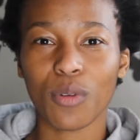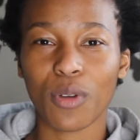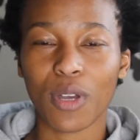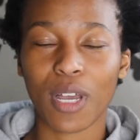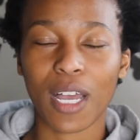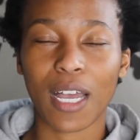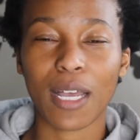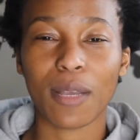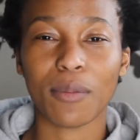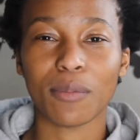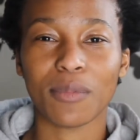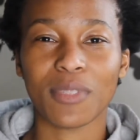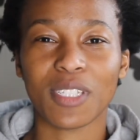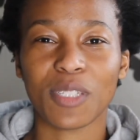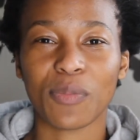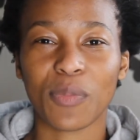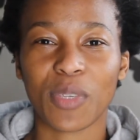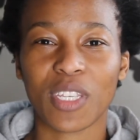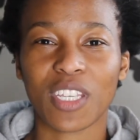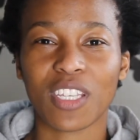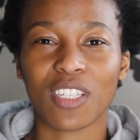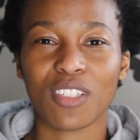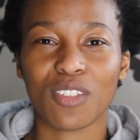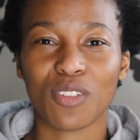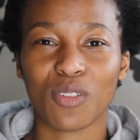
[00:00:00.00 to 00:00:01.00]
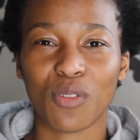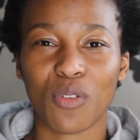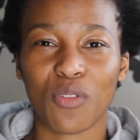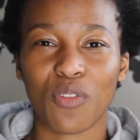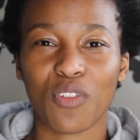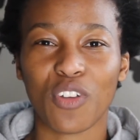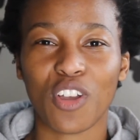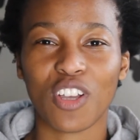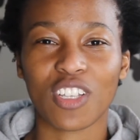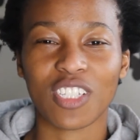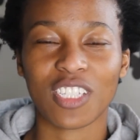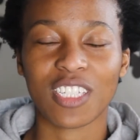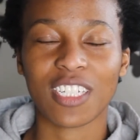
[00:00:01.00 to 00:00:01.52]
I'm speaking so
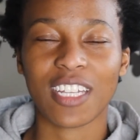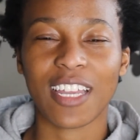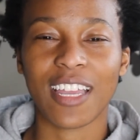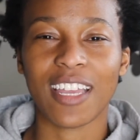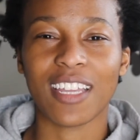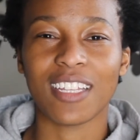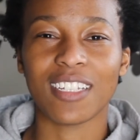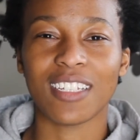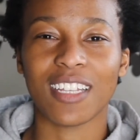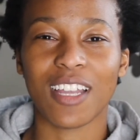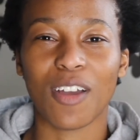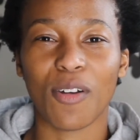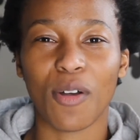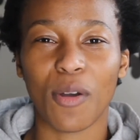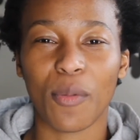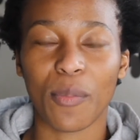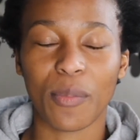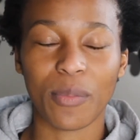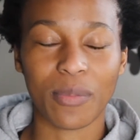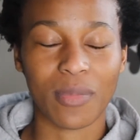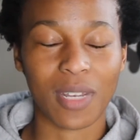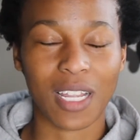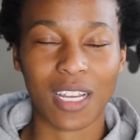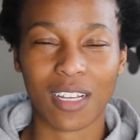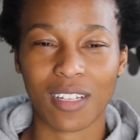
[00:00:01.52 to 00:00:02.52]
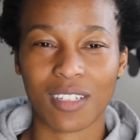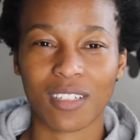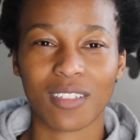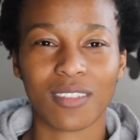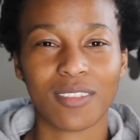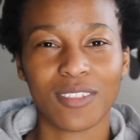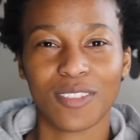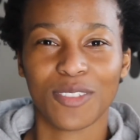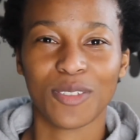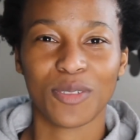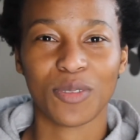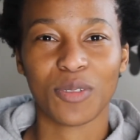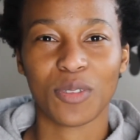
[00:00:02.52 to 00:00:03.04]
fast and now I'm like
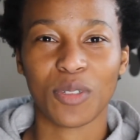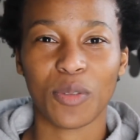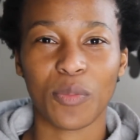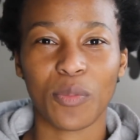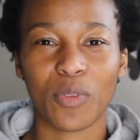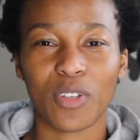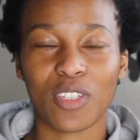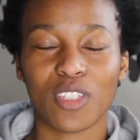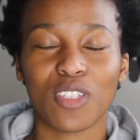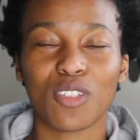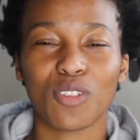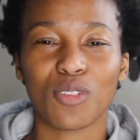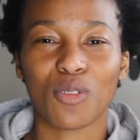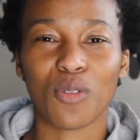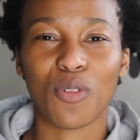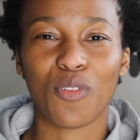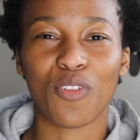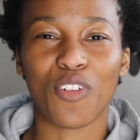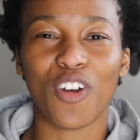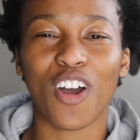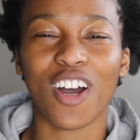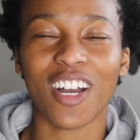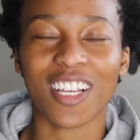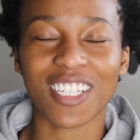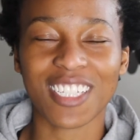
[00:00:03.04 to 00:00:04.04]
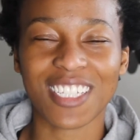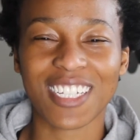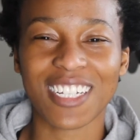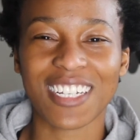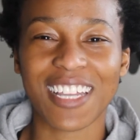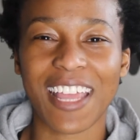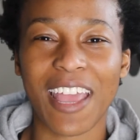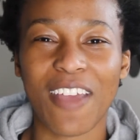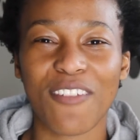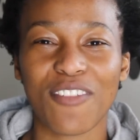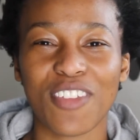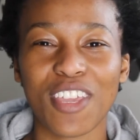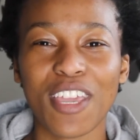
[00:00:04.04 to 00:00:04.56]
breathing so fast and
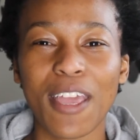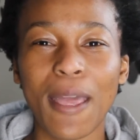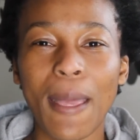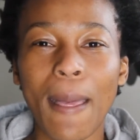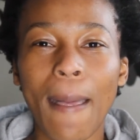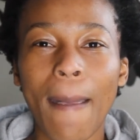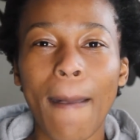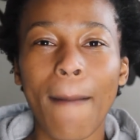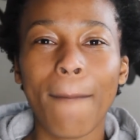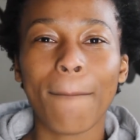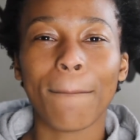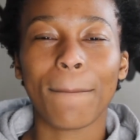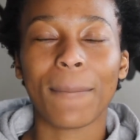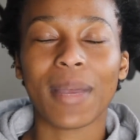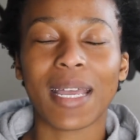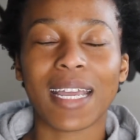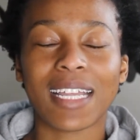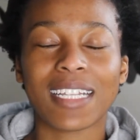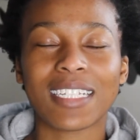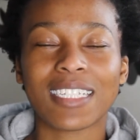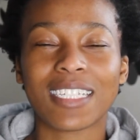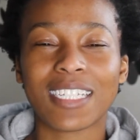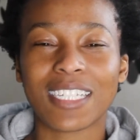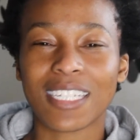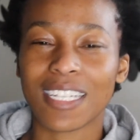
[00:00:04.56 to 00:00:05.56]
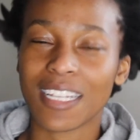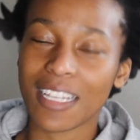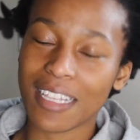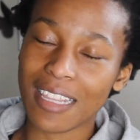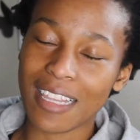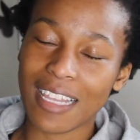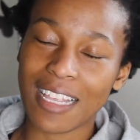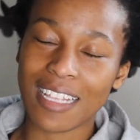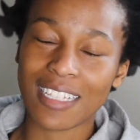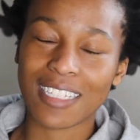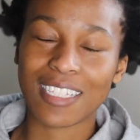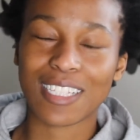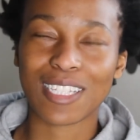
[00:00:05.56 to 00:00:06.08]
heavy, but
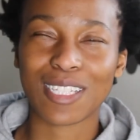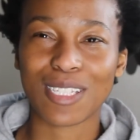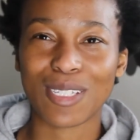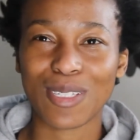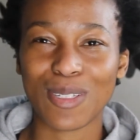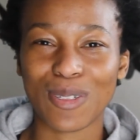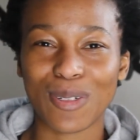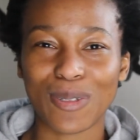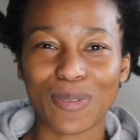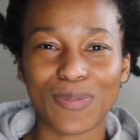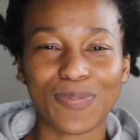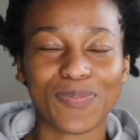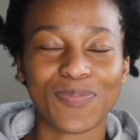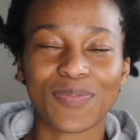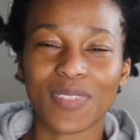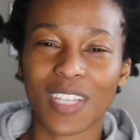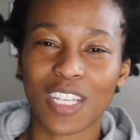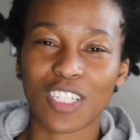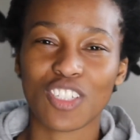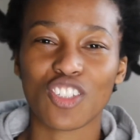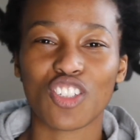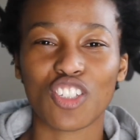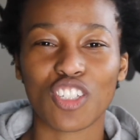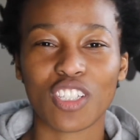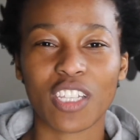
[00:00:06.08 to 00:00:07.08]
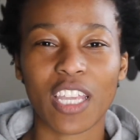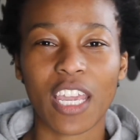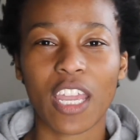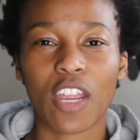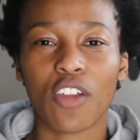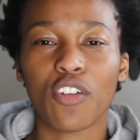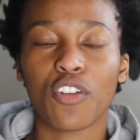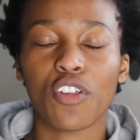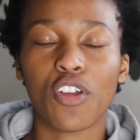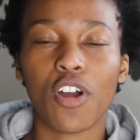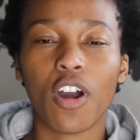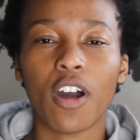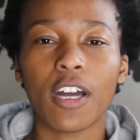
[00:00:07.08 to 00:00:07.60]
let's just
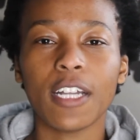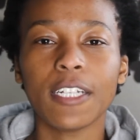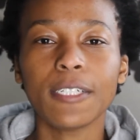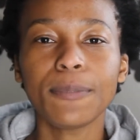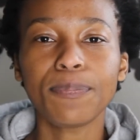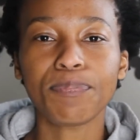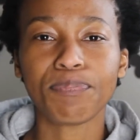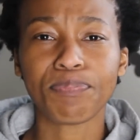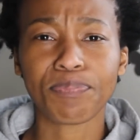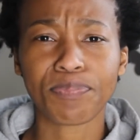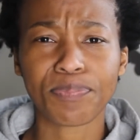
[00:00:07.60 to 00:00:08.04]
carry on.